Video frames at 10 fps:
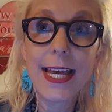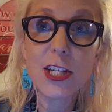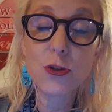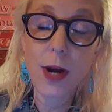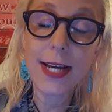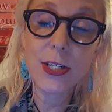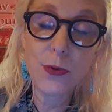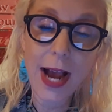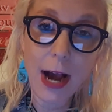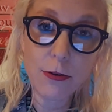is trying
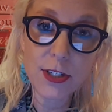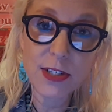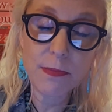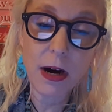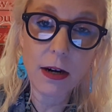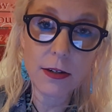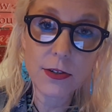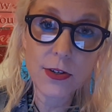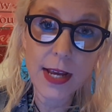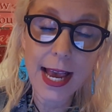to
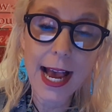outsmart,